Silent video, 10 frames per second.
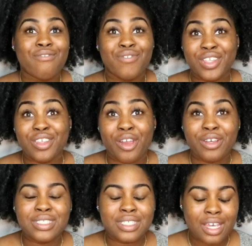
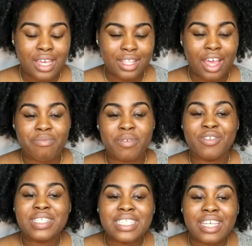videos that I've been
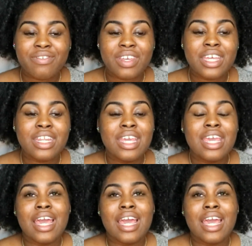receiving,